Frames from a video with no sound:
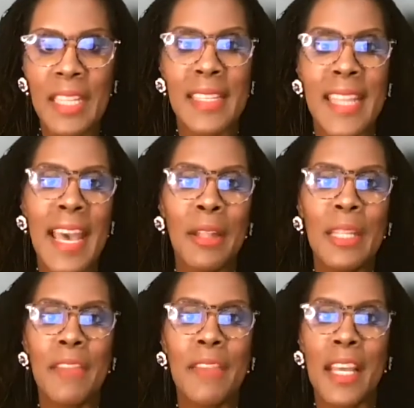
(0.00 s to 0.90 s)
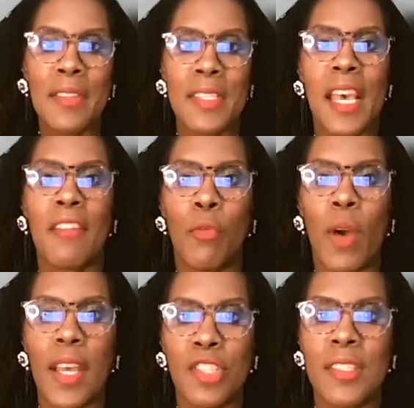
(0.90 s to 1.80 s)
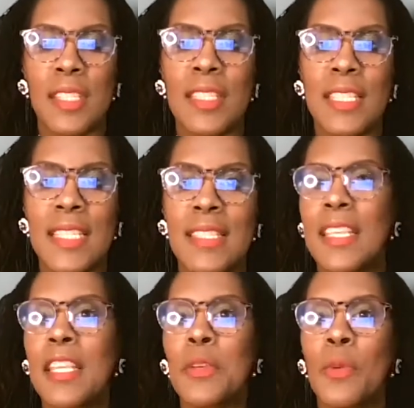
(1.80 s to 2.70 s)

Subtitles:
now living outside of Washington, D.C.